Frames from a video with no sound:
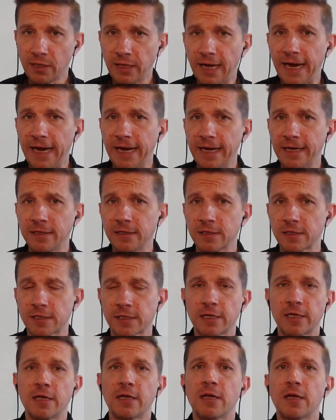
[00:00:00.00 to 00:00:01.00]
And
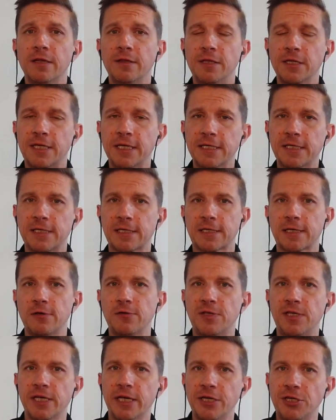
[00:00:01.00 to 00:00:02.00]
the
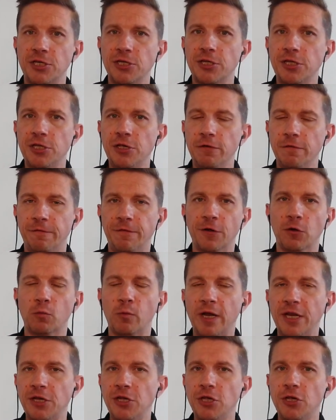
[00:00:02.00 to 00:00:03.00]
disassociation that you feel
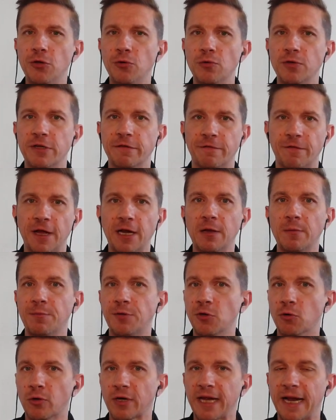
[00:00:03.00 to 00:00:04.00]
when you develop
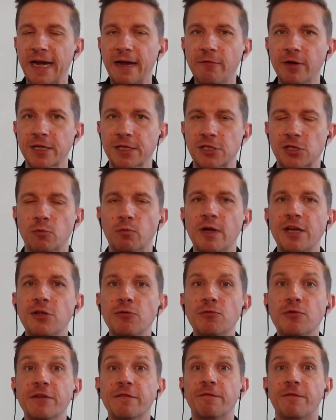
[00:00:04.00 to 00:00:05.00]
your character, when
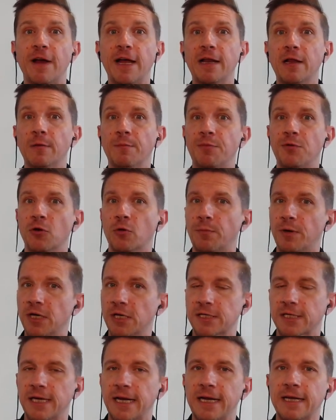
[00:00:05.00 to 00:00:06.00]
you develop your
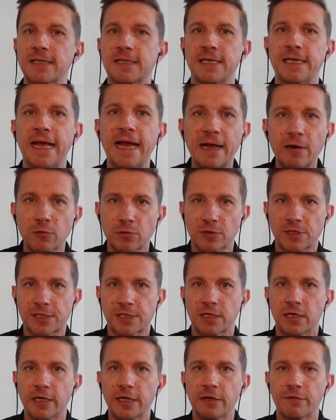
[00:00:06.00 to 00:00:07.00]
personality
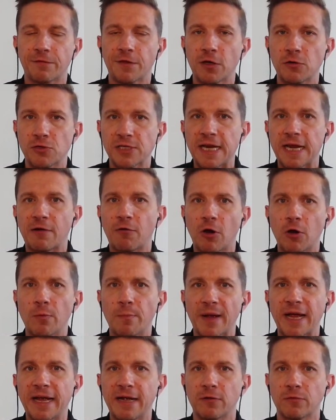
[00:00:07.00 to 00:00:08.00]
outside of those narrow
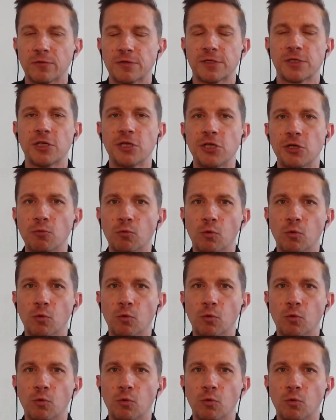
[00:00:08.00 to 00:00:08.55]
bounds that you